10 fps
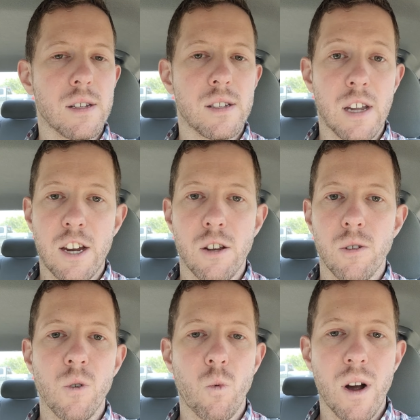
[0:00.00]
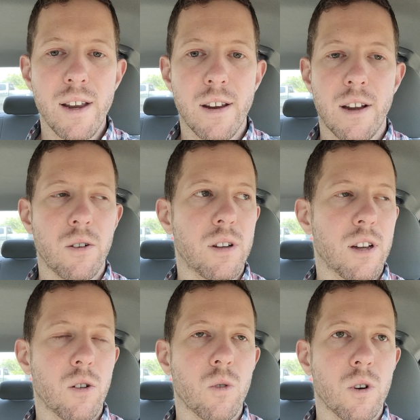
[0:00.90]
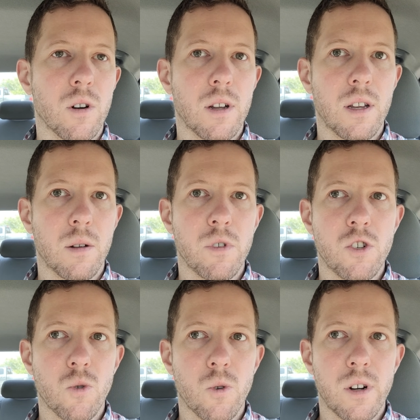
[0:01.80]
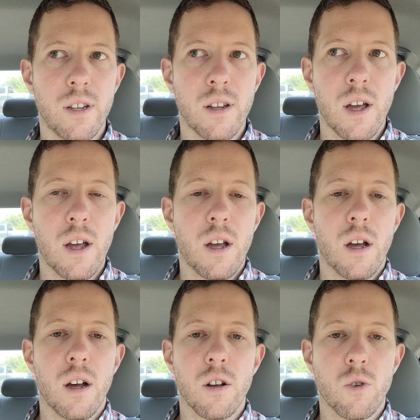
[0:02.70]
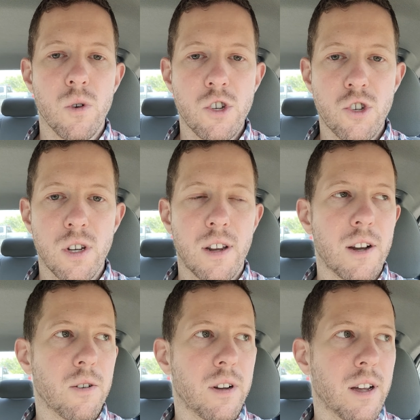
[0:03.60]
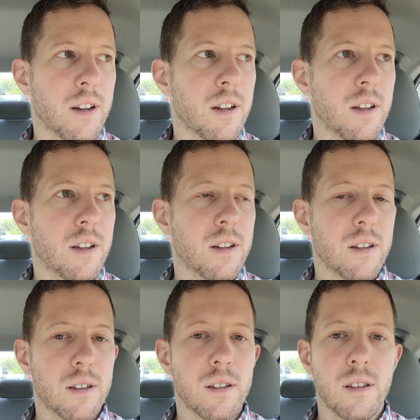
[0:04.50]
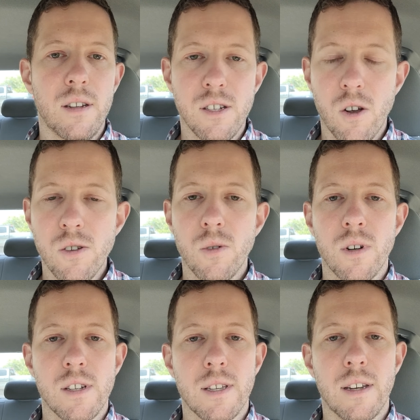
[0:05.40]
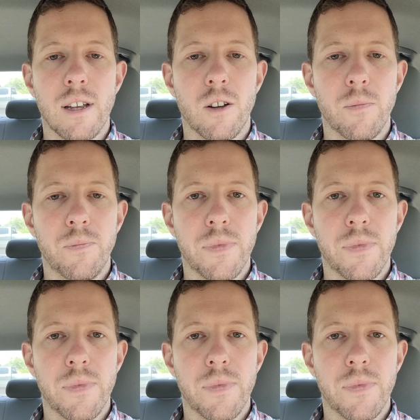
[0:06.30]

secular white area, or in a majority Christian area. He's also going to stand out.